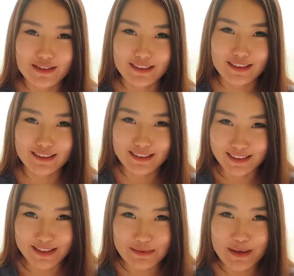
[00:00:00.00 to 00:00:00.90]
the
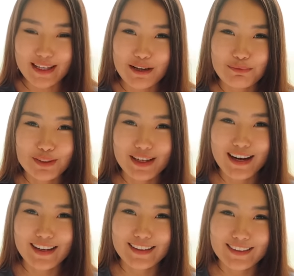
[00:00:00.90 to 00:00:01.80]
makeup and the
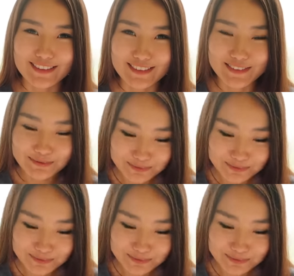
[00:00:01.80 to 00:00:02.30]
high heel.